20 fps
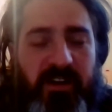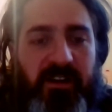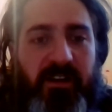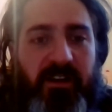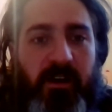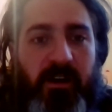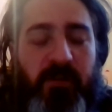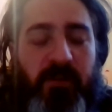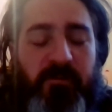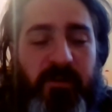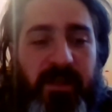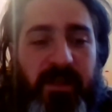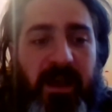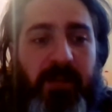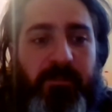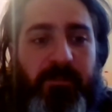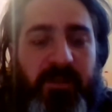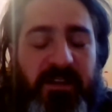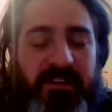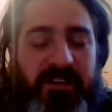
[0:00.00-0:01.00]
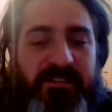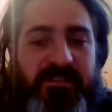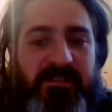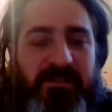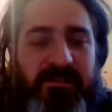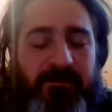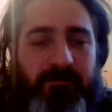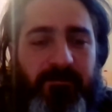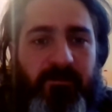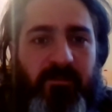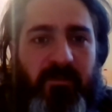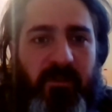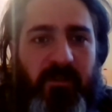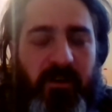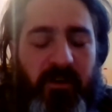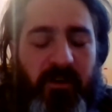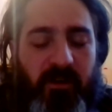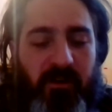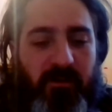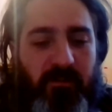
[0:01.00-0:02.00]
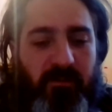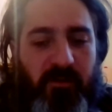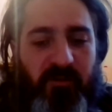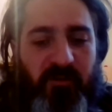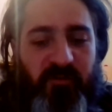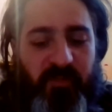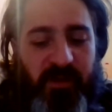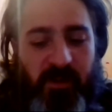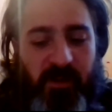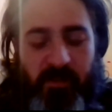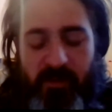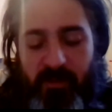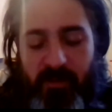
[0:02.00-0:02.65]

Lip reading: offer that piece. Most people,